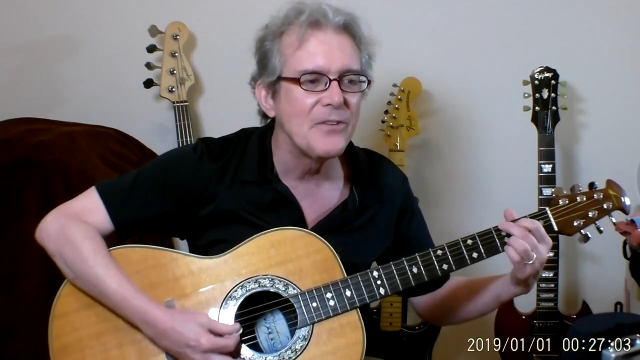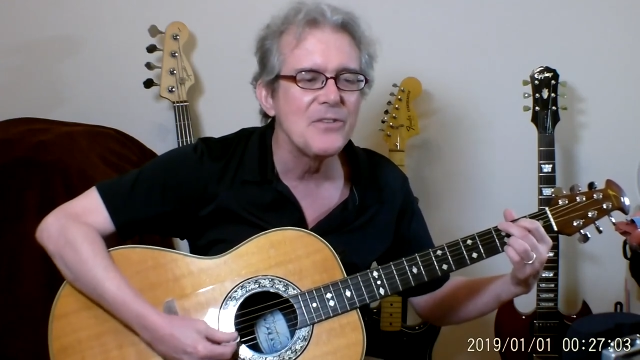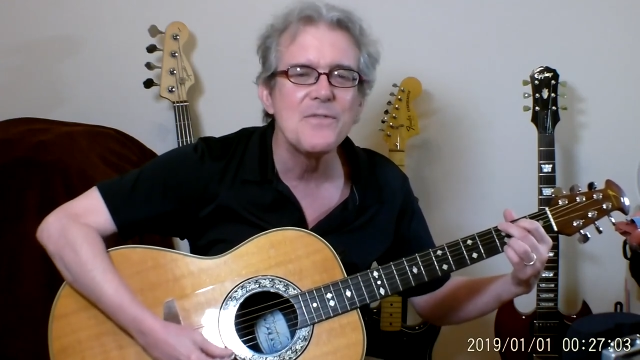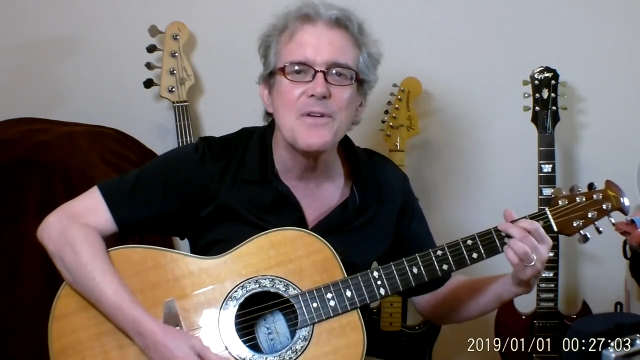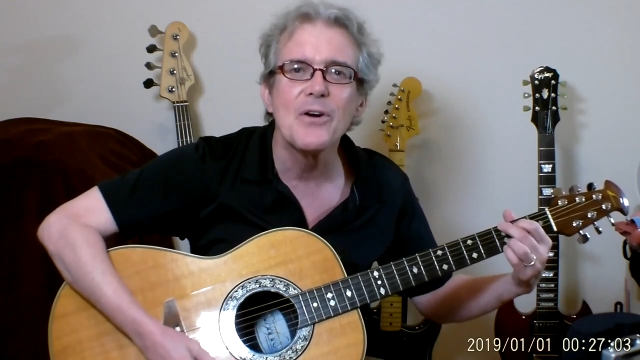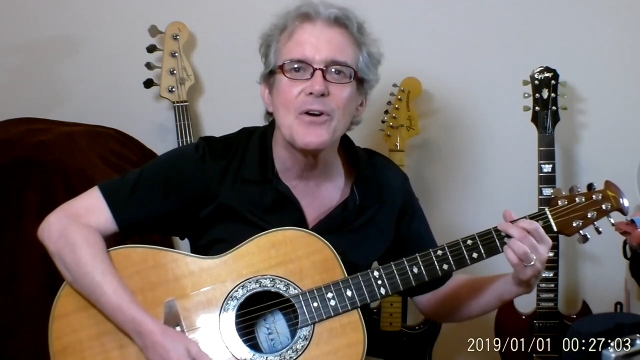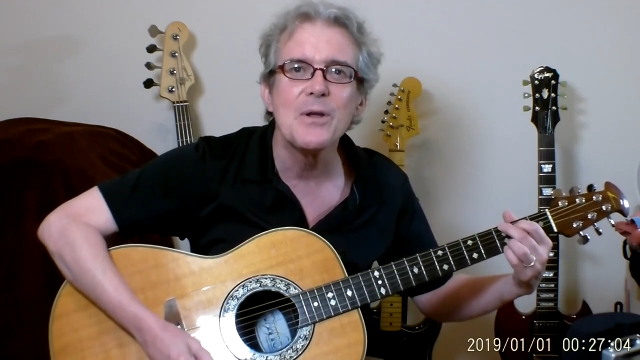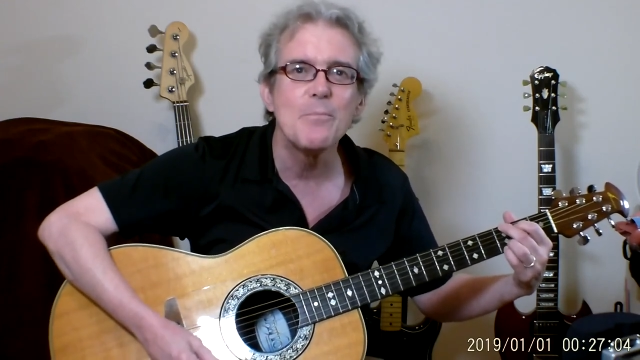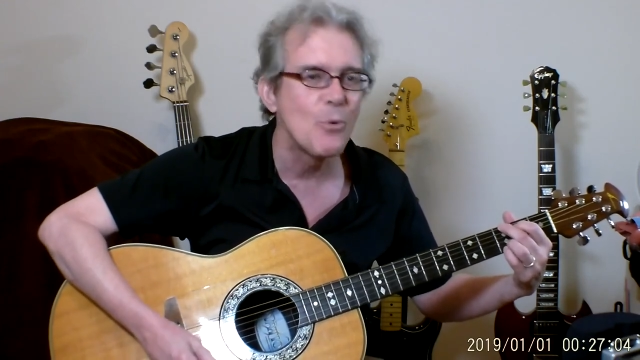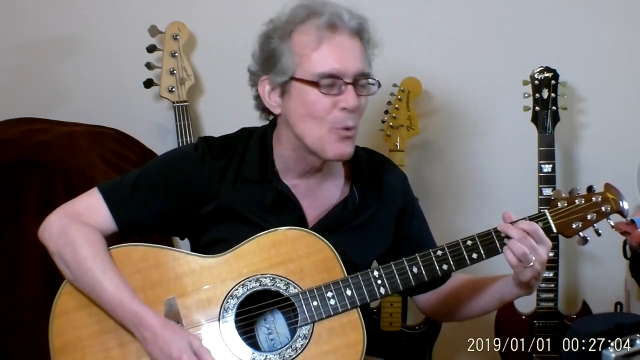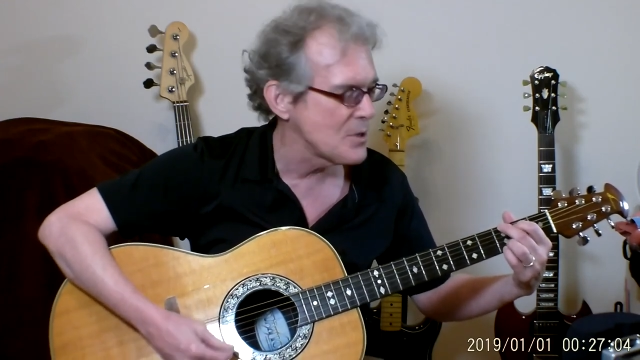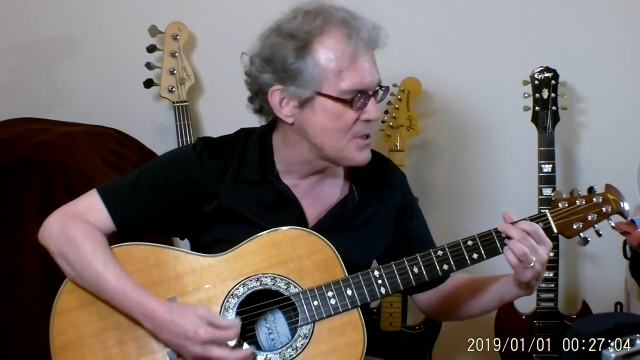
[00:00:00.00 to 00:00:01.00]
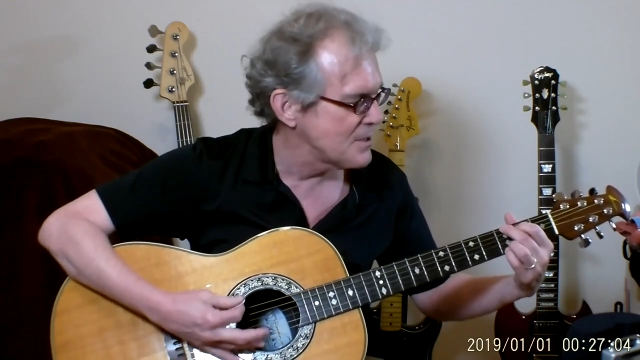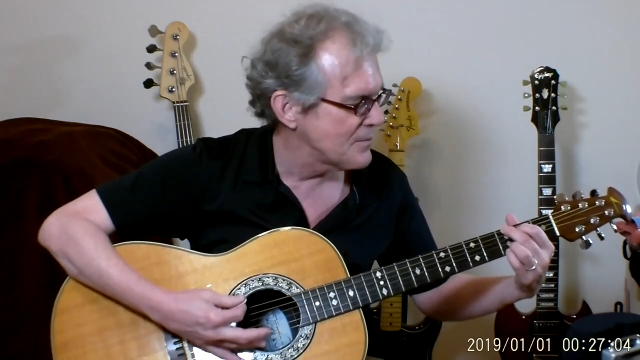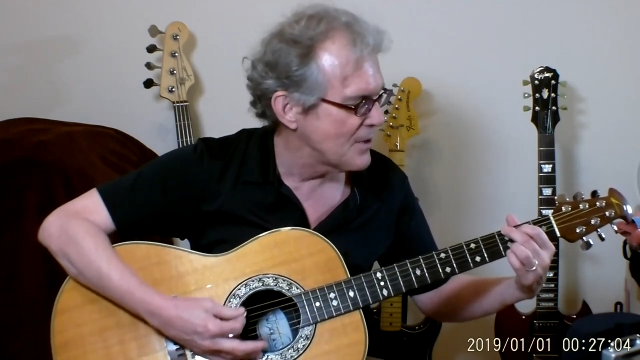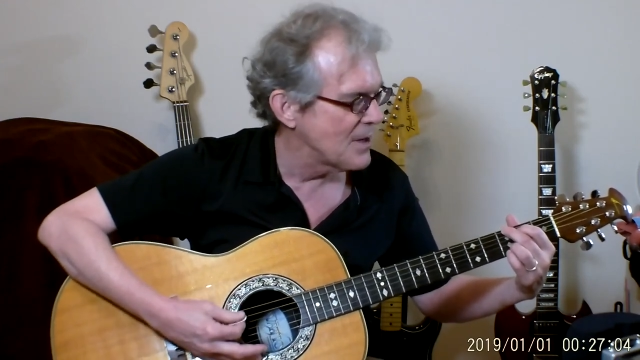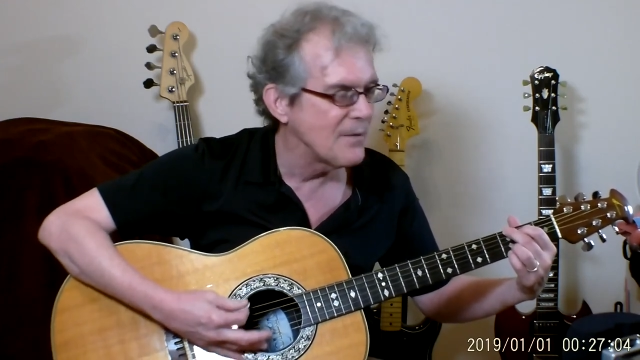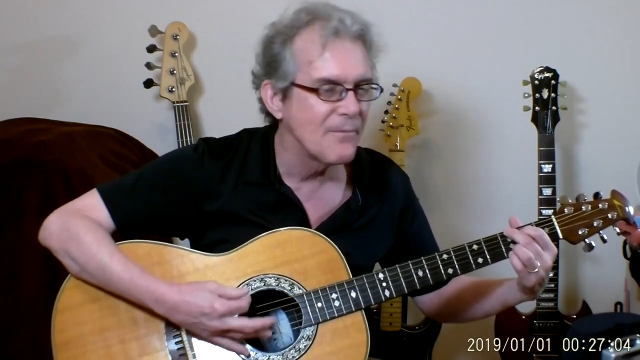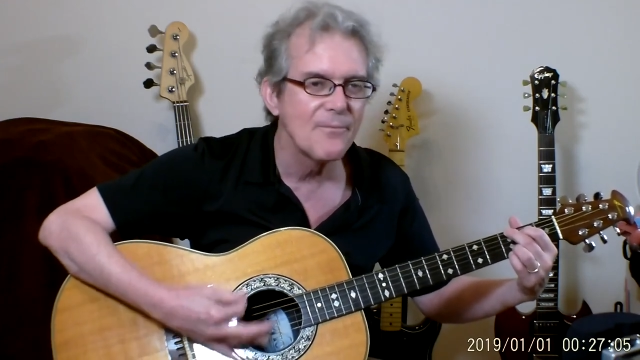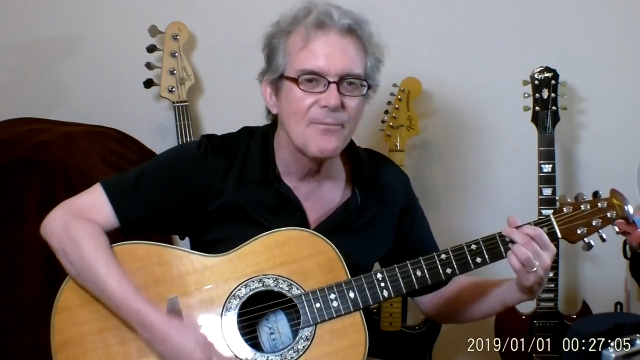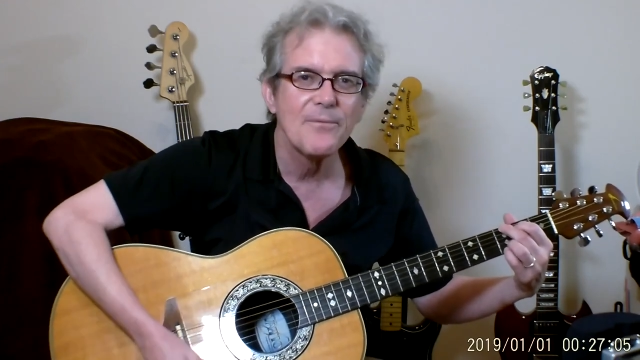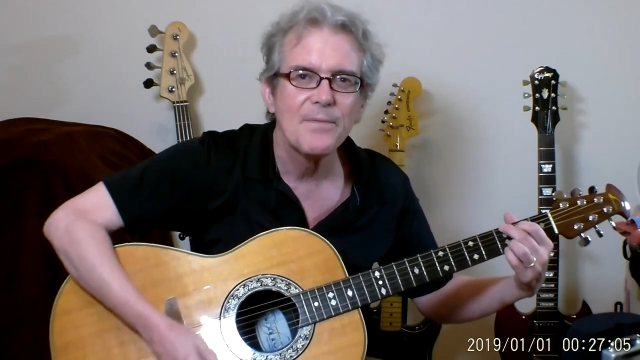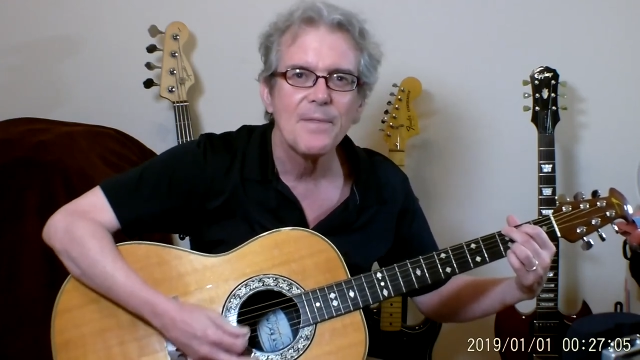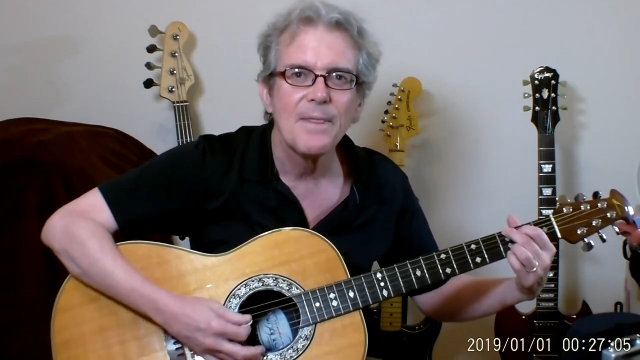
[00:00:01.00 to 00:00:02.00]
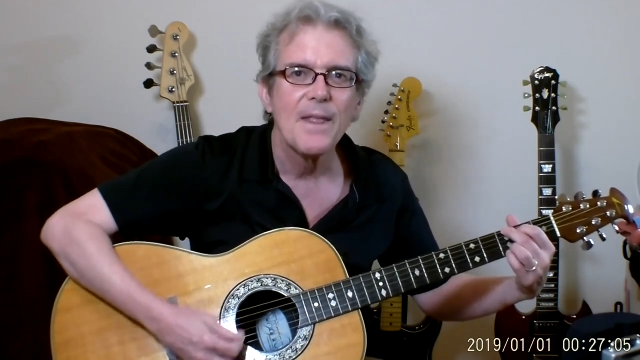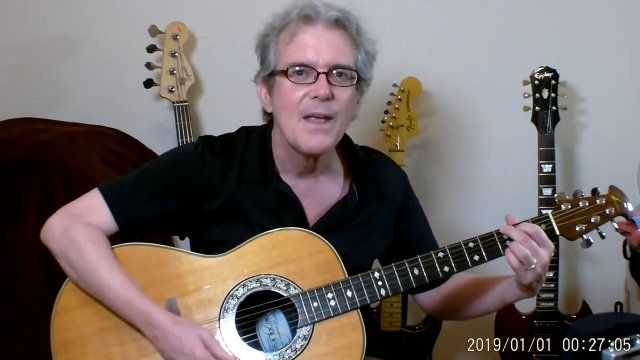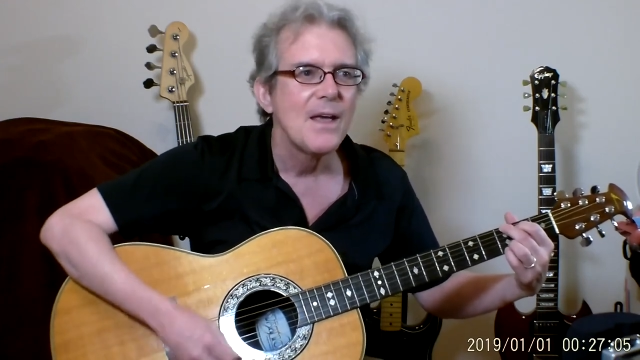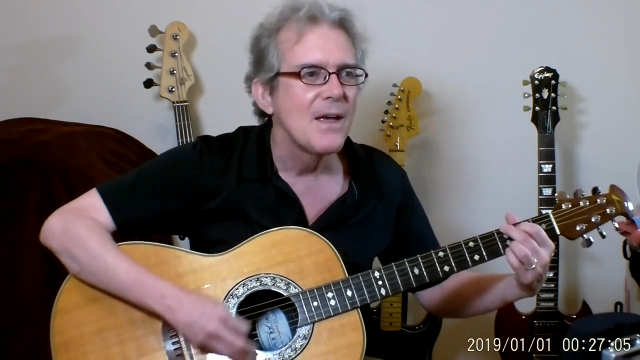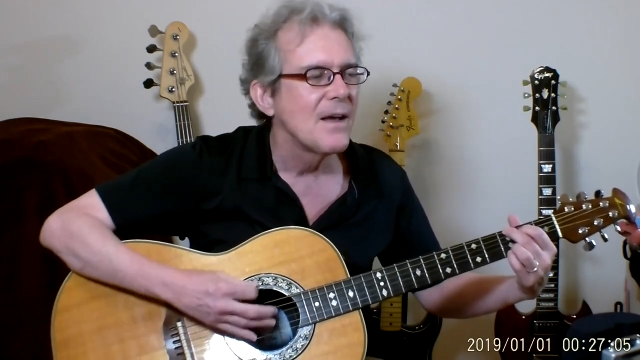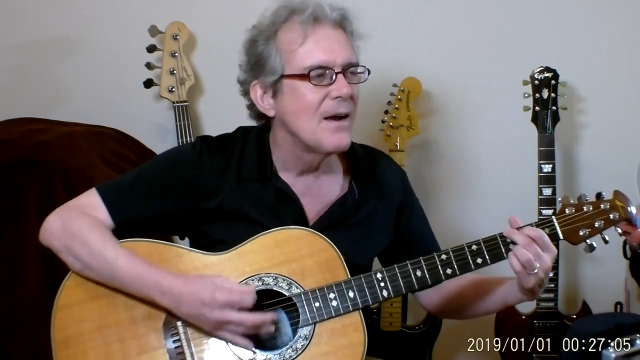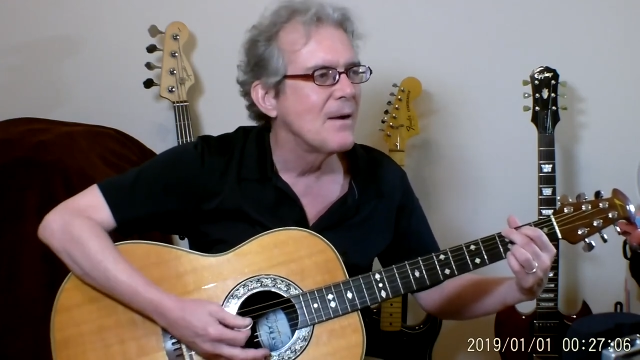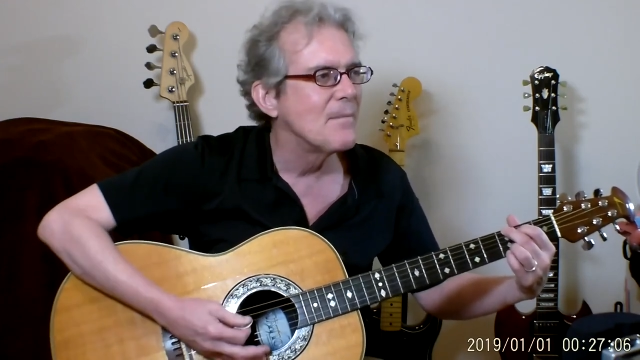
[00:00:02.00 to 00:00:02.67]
very important, right? Uh,